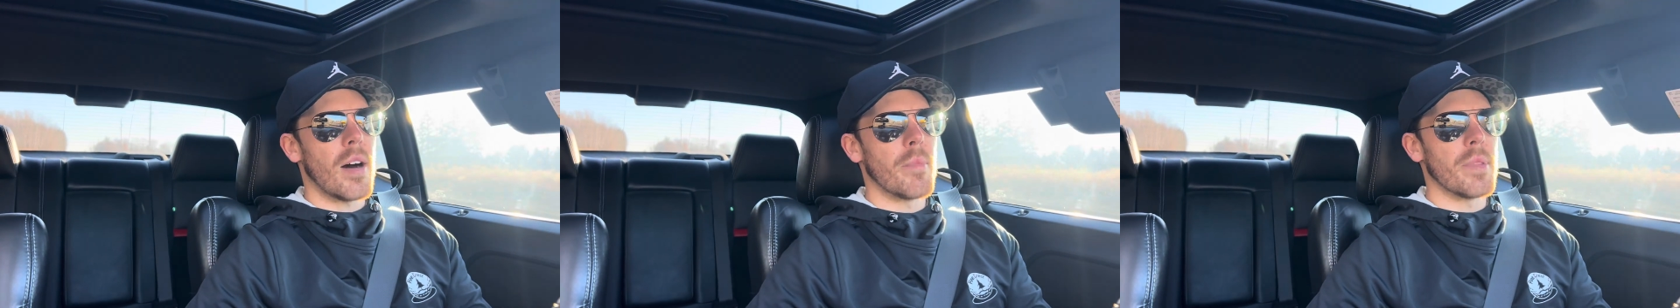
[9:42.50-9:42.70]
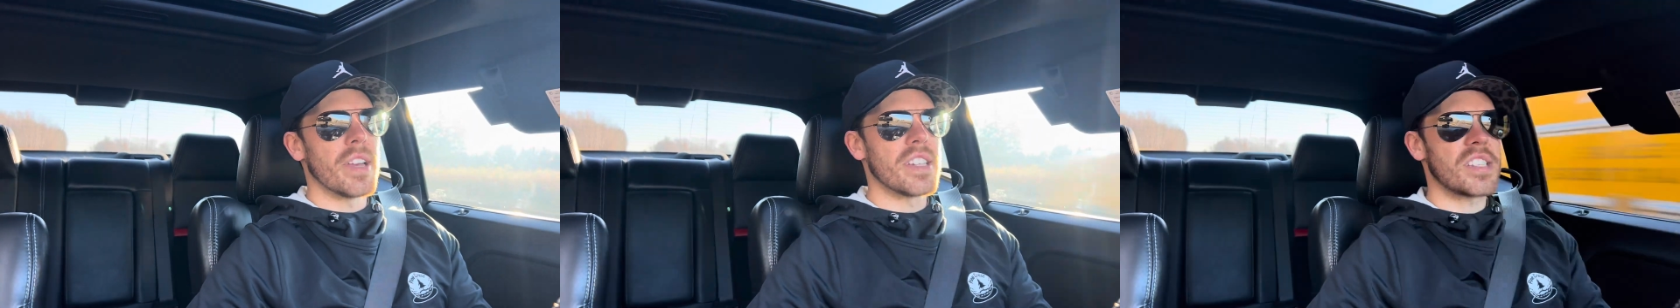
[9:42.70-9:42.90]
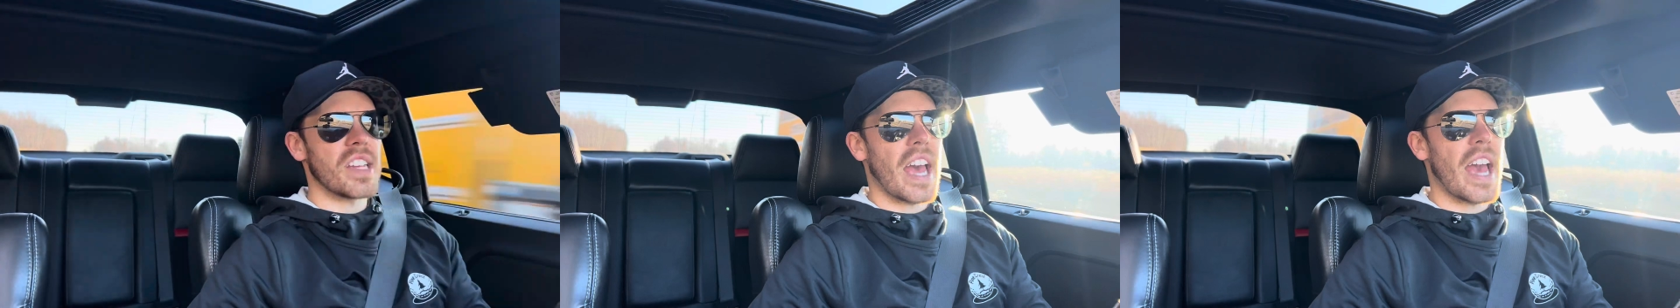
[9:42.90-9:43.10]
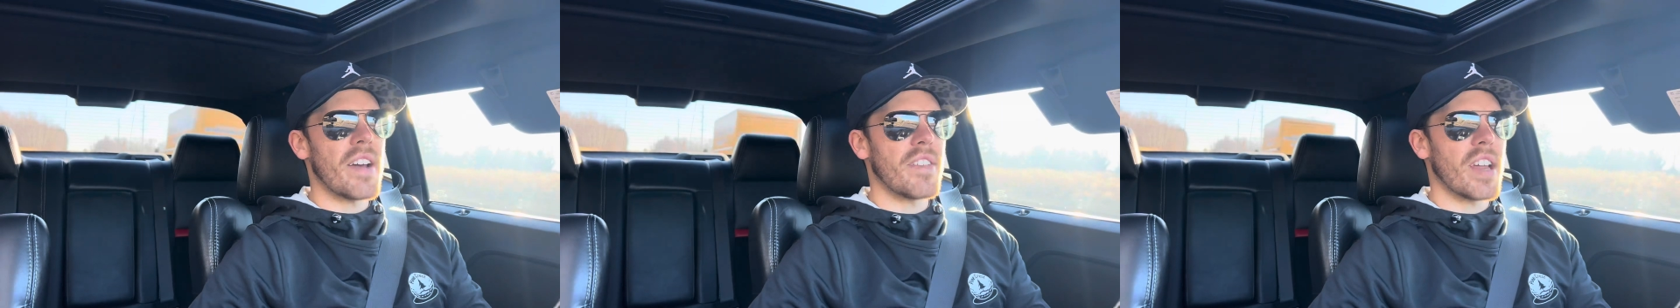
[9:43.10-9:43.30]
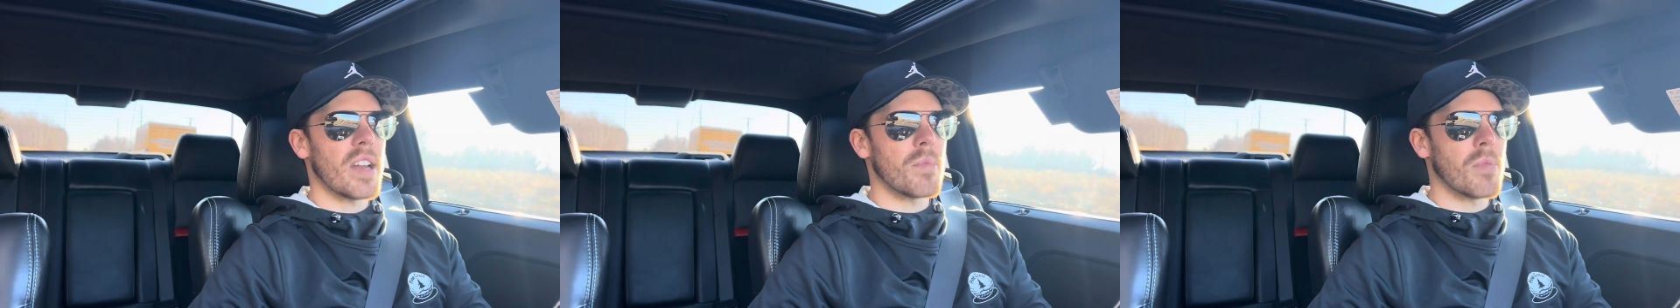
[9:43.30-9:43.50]
This I
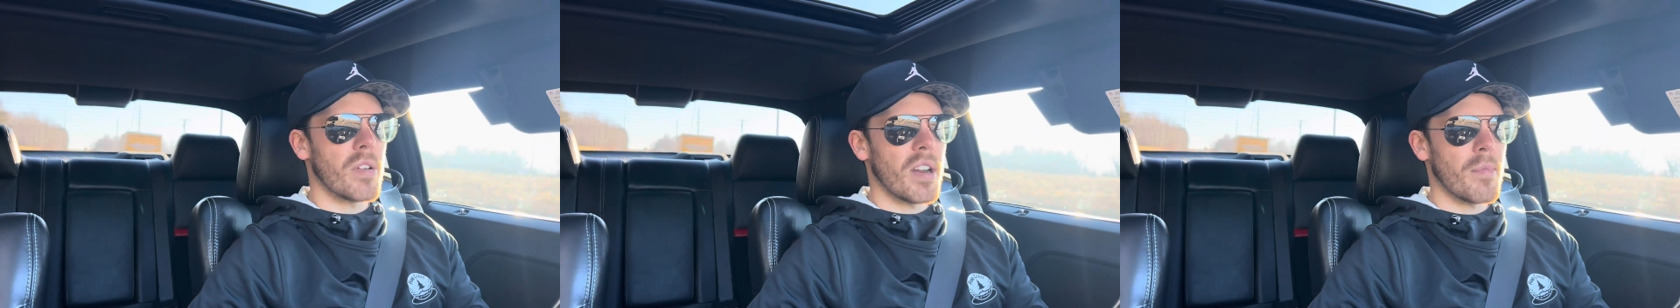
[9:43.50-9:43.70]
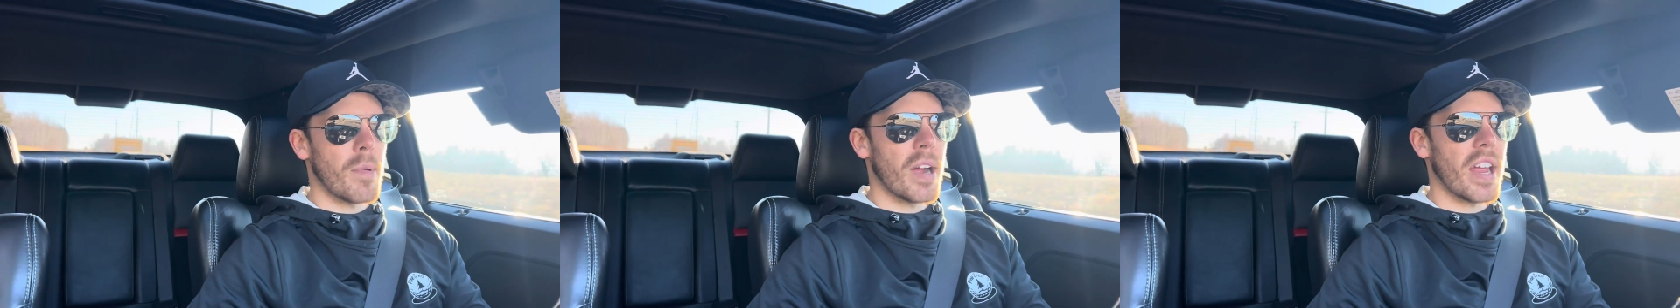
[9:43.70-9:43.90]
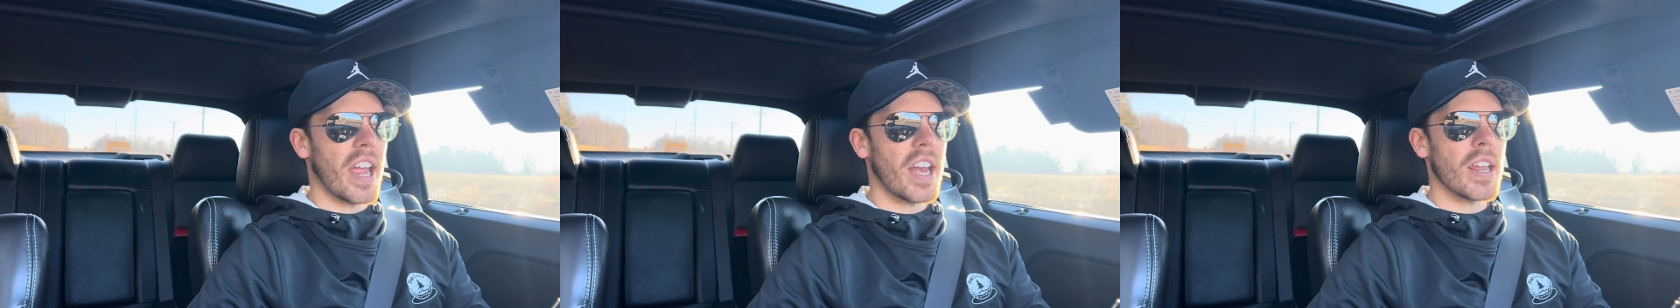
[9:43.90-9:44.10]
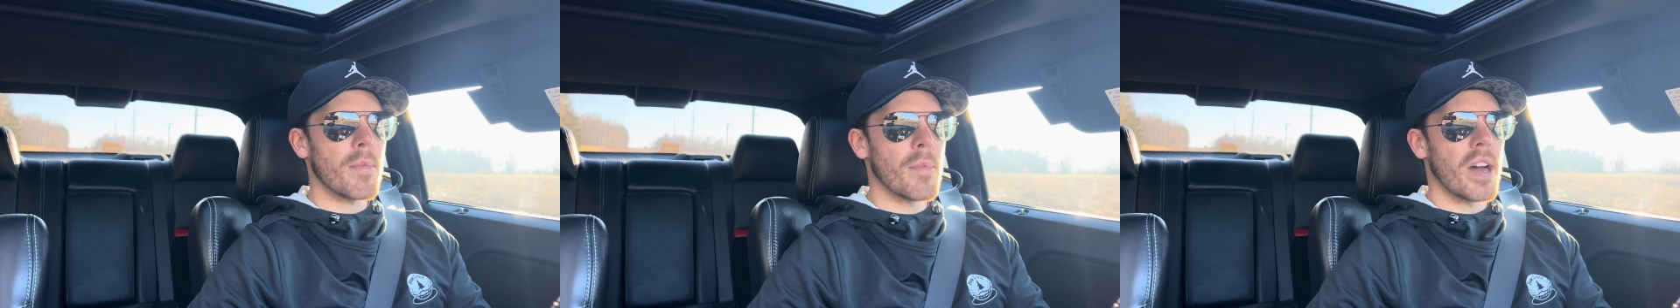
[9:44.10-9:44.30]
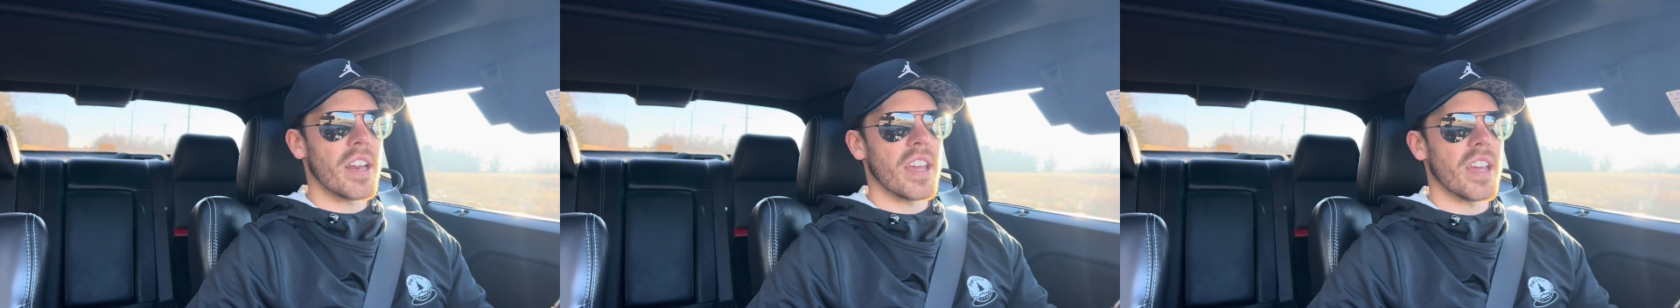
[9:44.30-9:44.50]
haven't had to put any
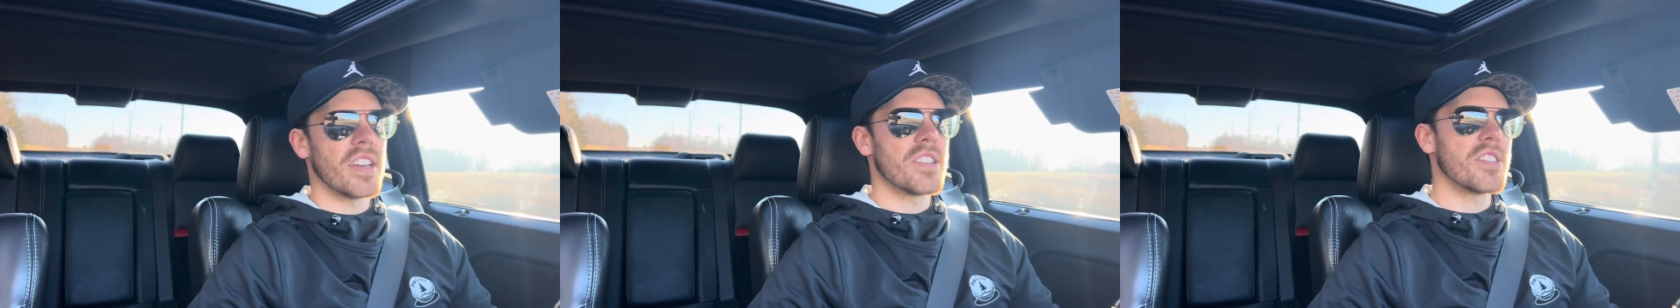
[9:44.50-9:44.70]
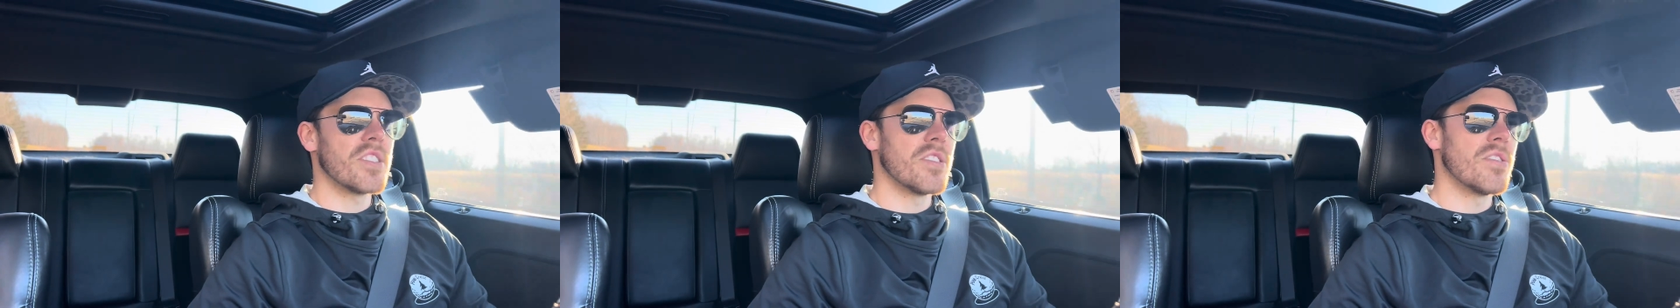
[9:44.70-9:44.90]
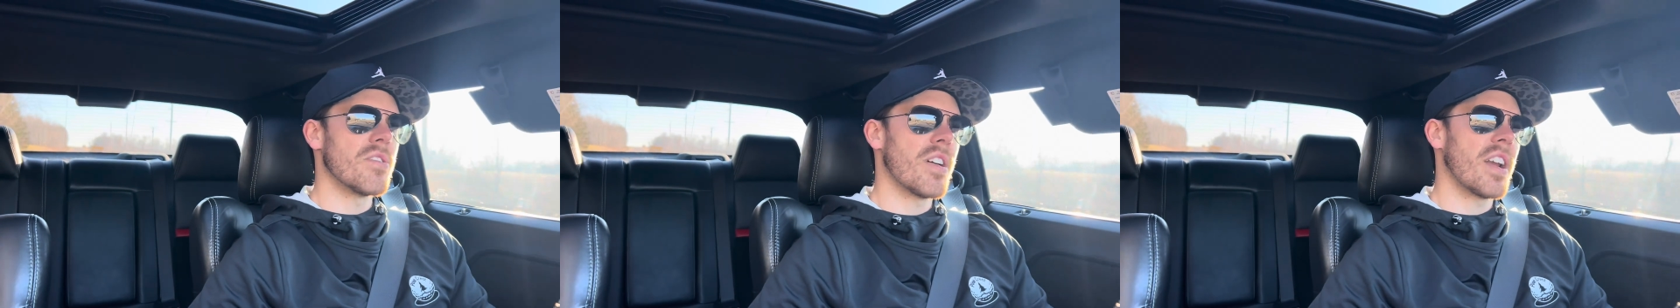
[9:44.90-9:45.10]
money into,